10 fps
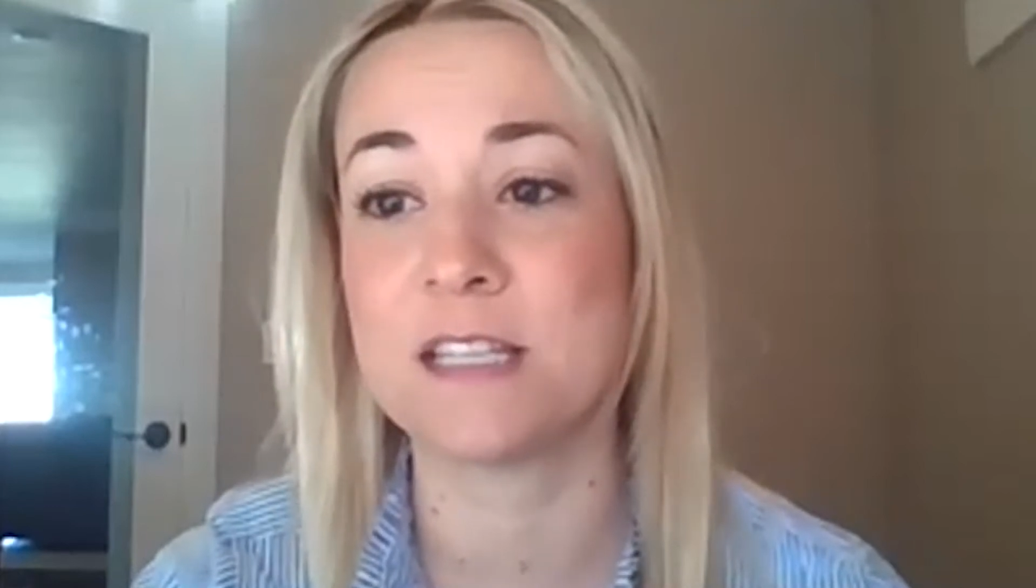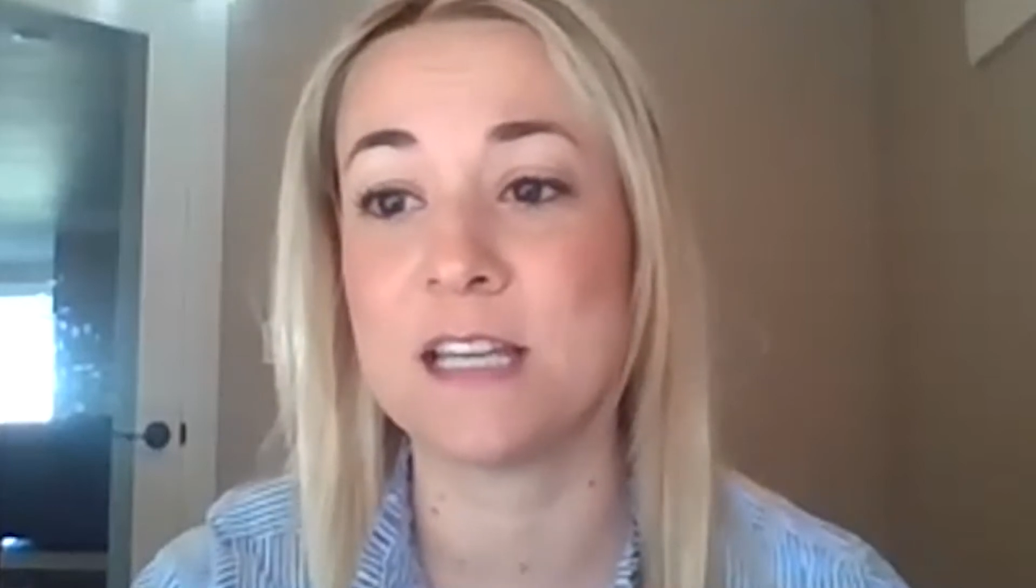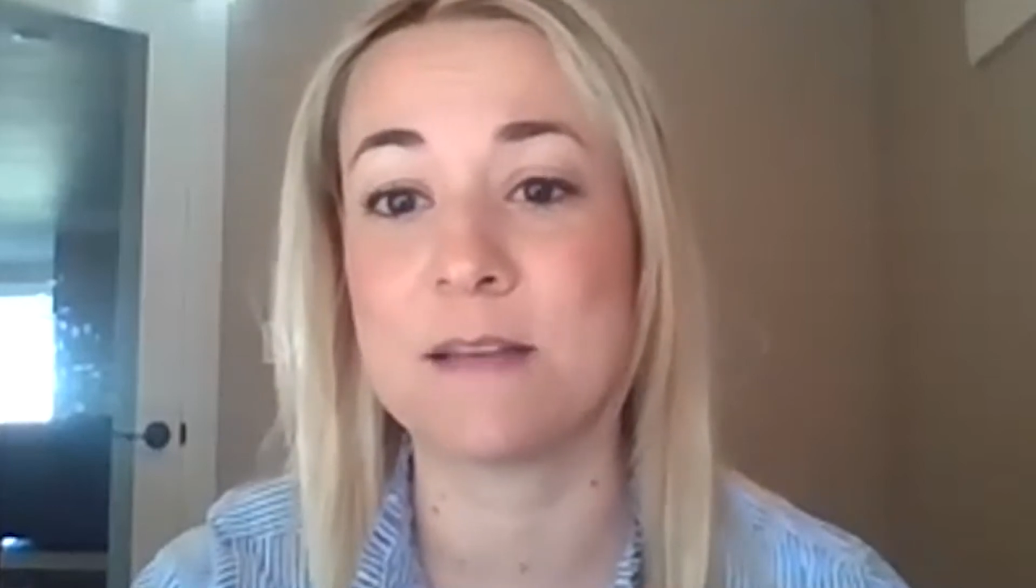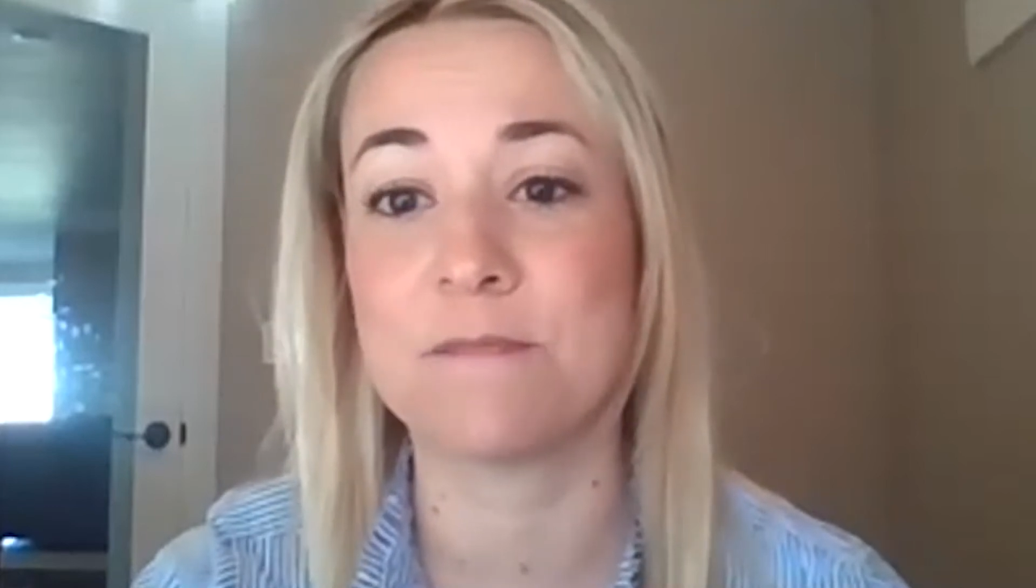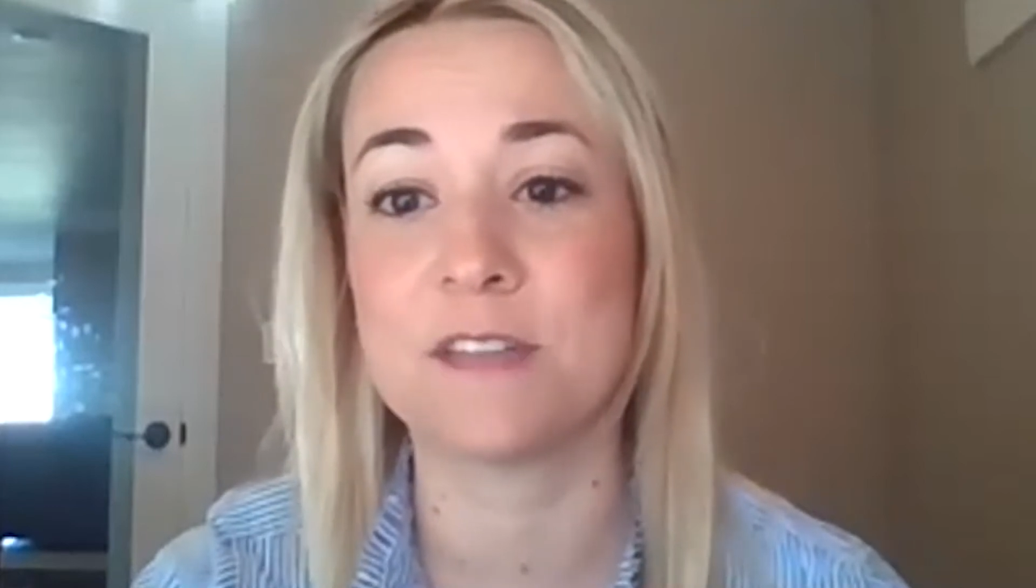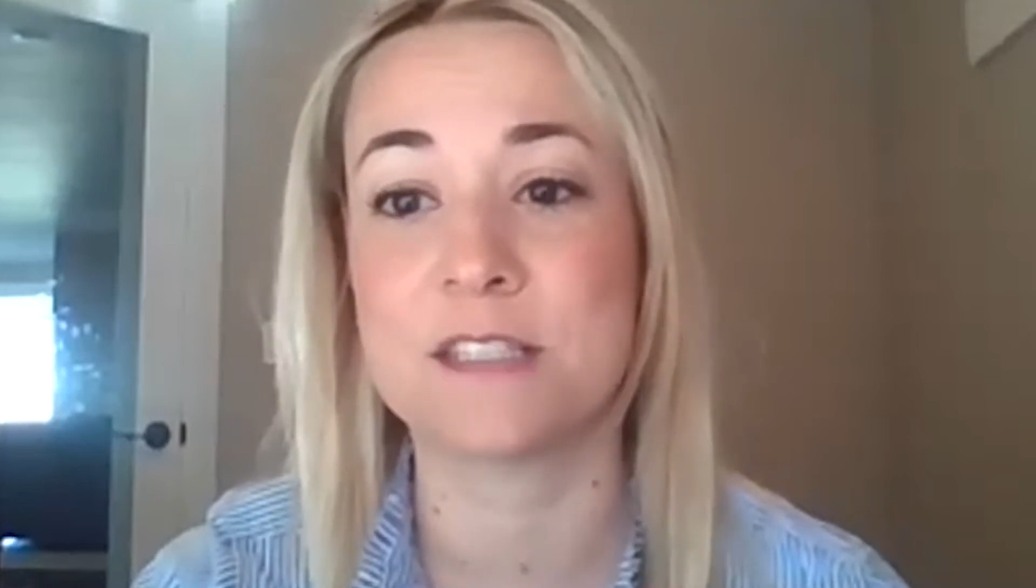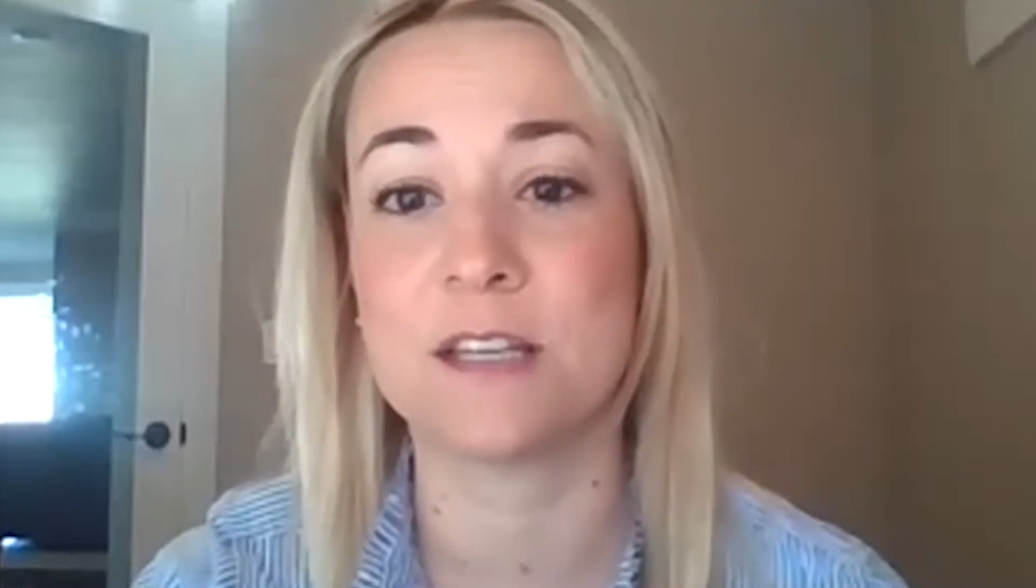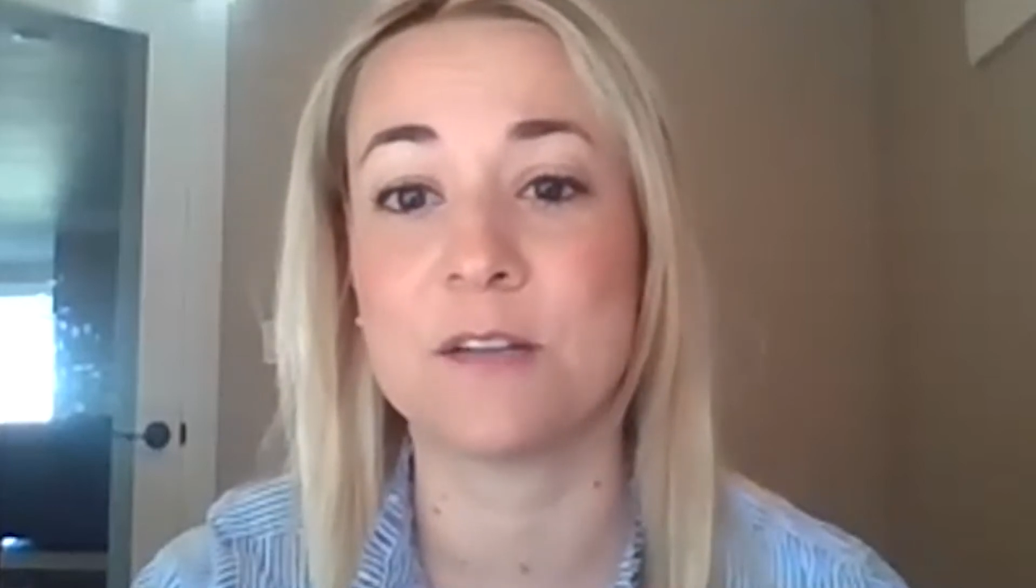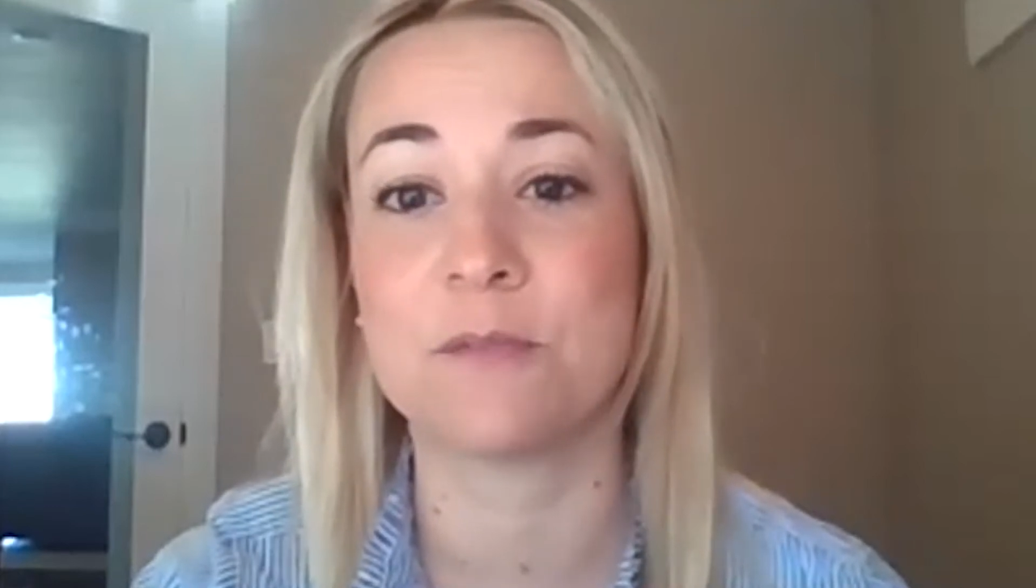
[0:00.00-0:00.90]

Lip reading: E&M visit